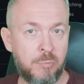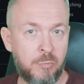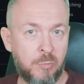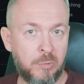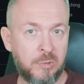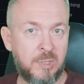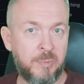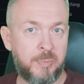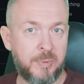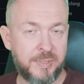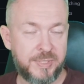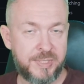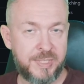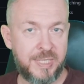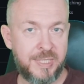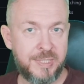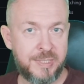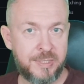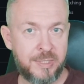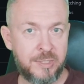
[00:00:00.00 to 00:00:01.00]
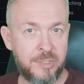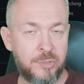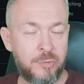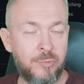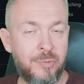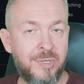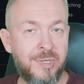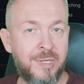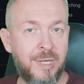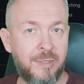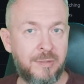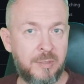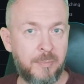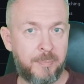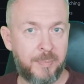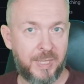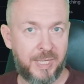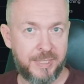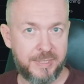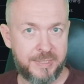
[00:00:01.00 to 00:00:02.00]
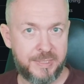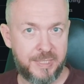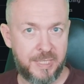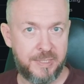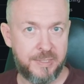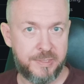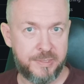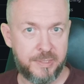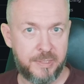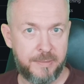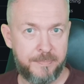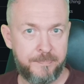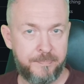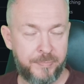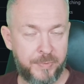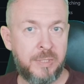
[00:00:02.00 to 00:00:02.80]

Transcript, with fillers: multiple sensors to create a plant sensor.